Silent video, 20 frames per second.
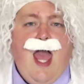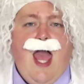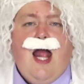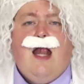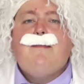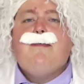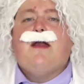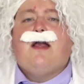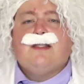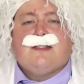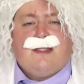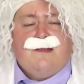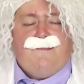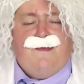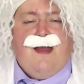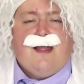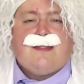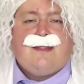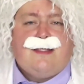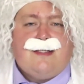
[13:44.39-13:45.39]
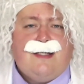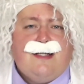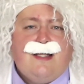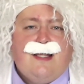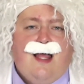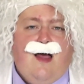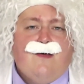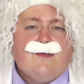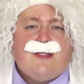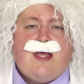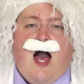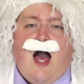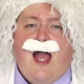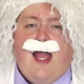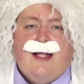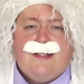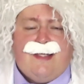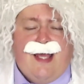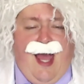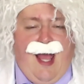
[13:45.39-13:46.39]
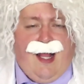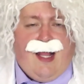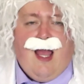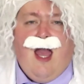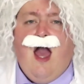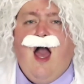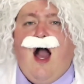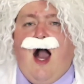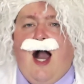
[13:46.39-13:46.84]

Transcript: and because of the fact that it allows high attack,